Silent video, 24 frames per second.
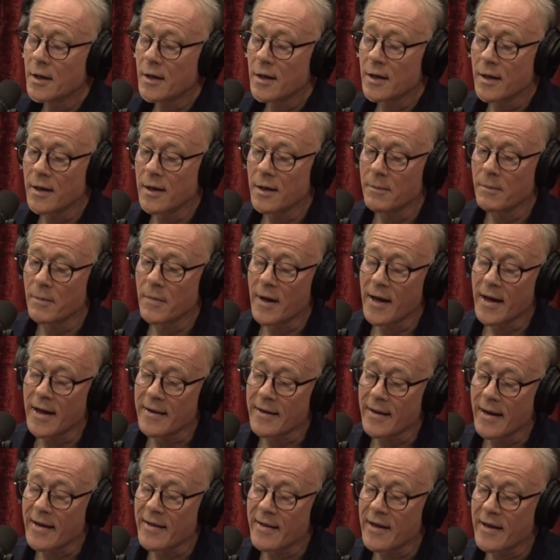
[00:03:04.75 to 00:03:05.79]

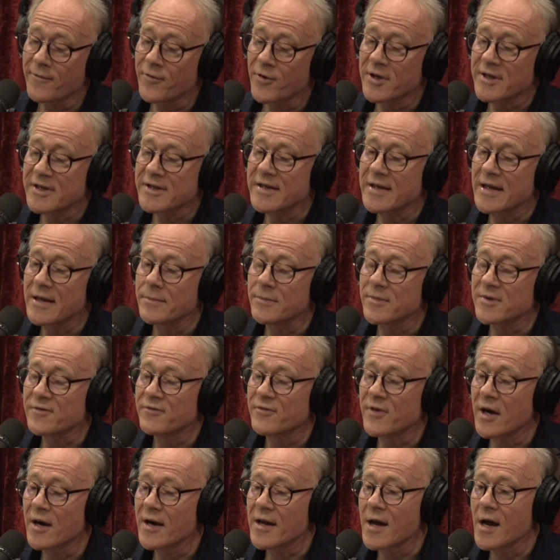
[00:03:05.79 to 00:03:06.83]
And therefore it seems
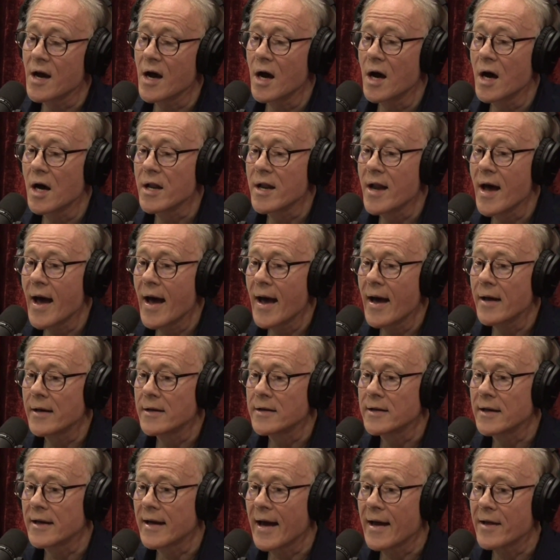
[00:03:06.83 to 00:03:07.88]
very
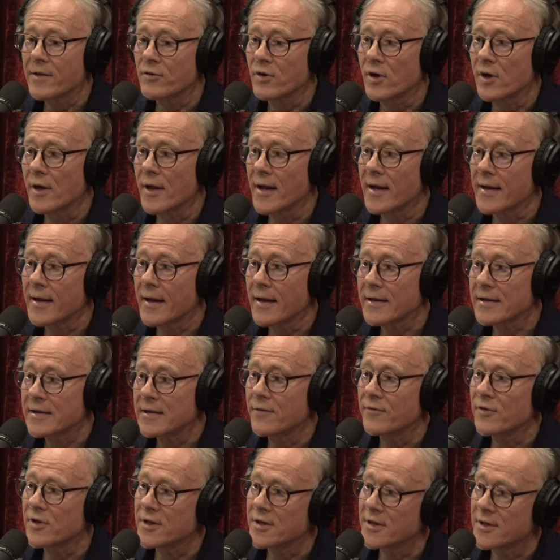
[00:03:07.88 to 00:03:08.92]
un-hunter-gatherer-like
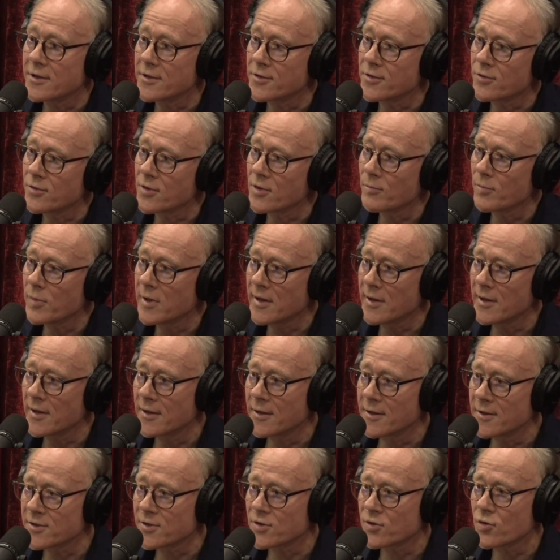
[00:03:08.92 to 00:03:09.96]
activity to completely
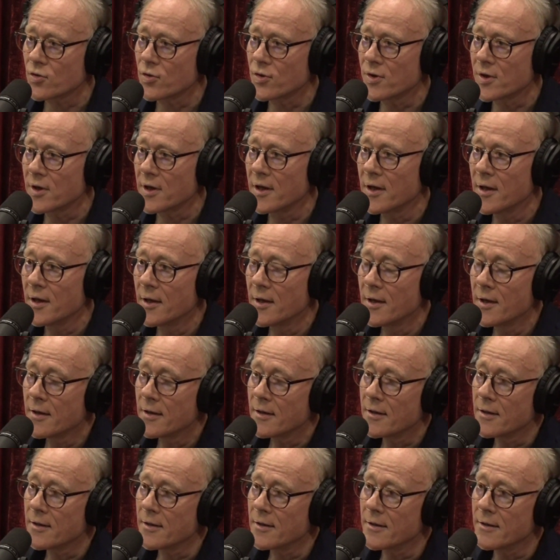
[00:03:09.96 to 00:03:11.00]
destroy
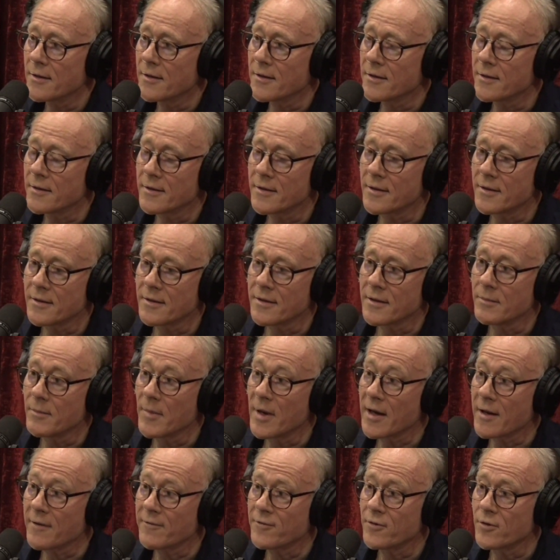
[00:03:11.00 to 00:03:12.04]
the
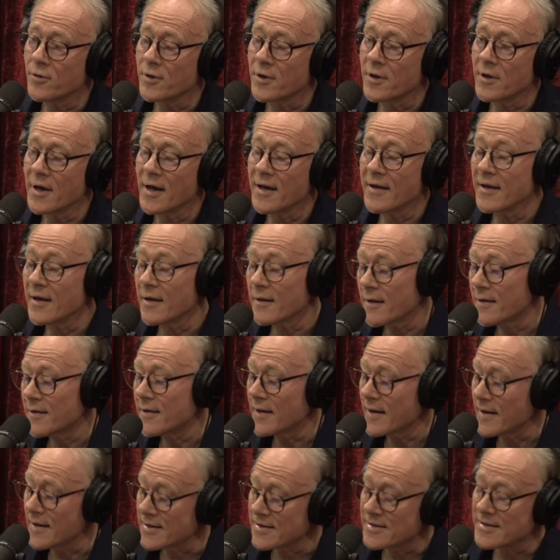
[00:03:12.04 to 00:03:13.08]
megafauna. And the other
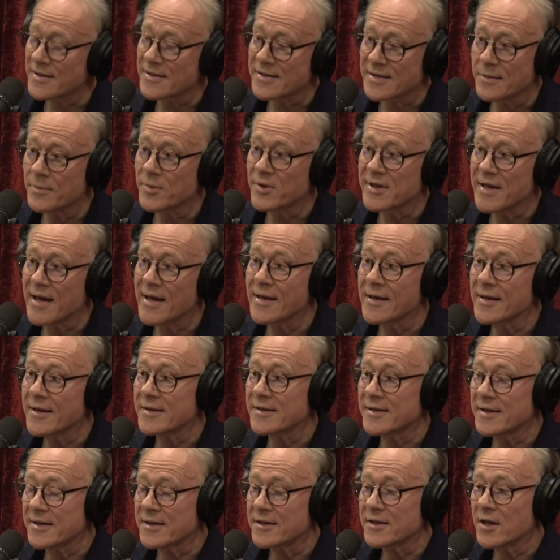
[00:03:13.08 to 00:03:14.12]
thing is the
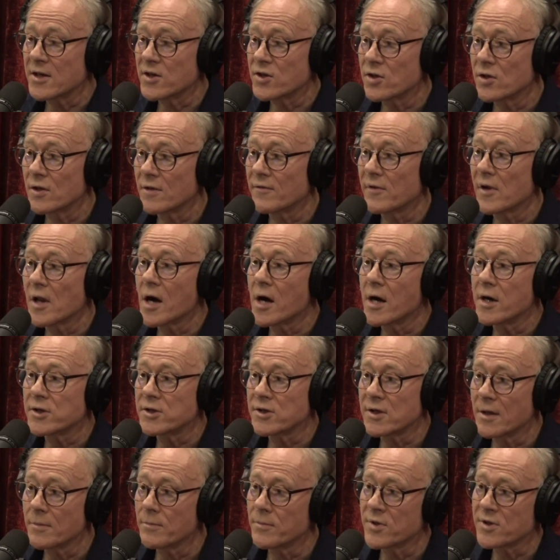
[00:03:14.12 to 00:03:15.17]
simultaneous extinction of
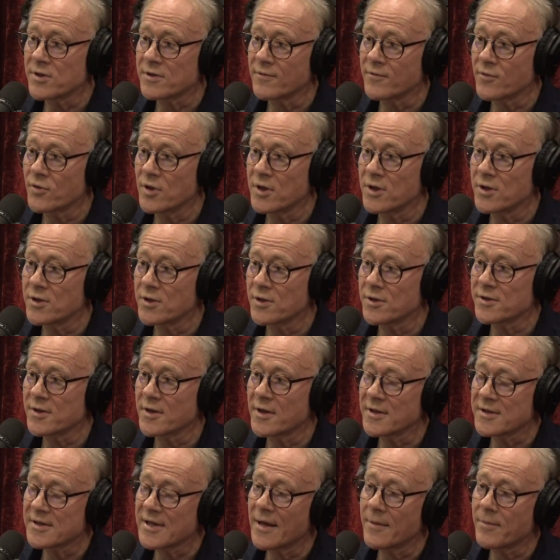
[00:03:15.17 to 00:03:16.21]
large numbers of creatures
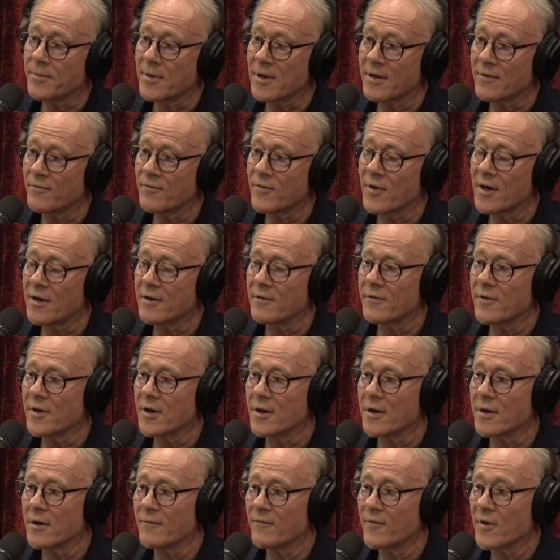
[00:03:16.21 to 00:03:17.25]
that is happening very,
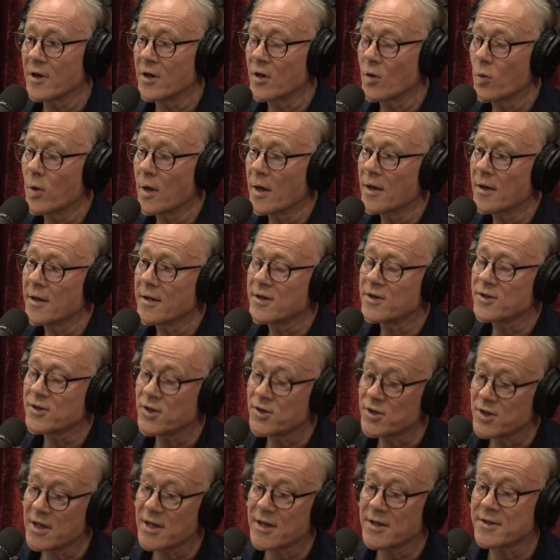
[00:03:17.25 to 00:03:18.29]
very, very quickly
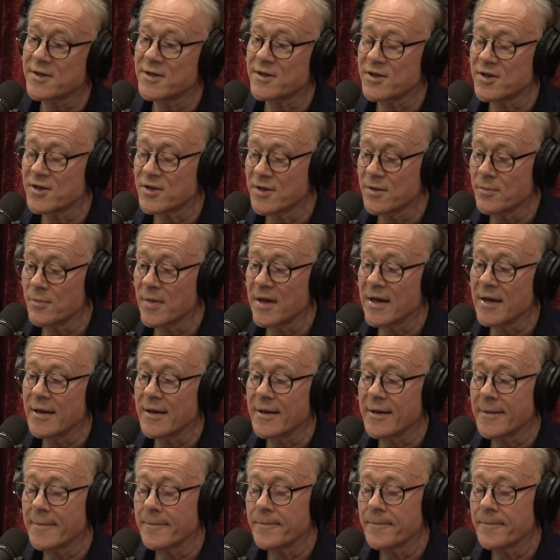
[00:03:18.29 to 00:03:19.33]
suggests to me